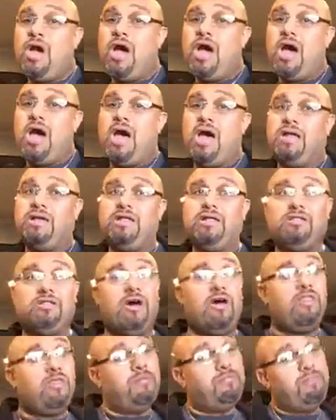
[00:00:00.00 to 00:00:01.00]
Does
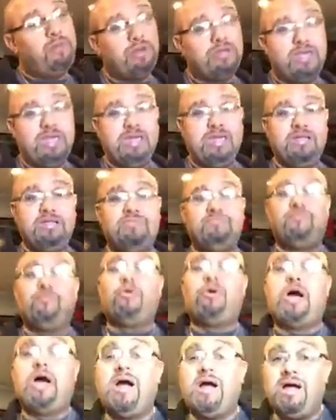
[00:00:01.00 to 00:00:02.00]
all the bookings
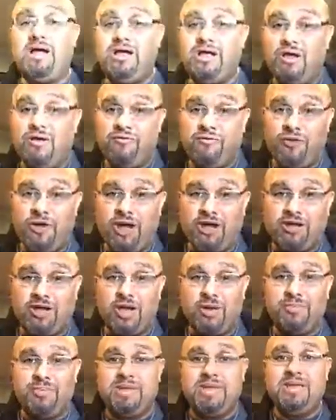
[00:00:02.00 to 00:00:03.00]
for our
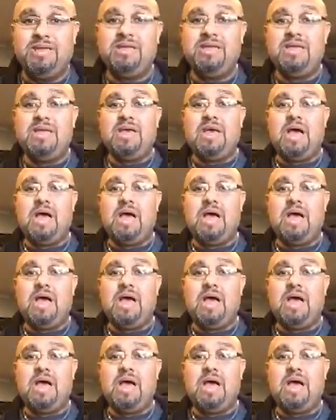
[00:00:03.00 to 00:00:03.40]
company.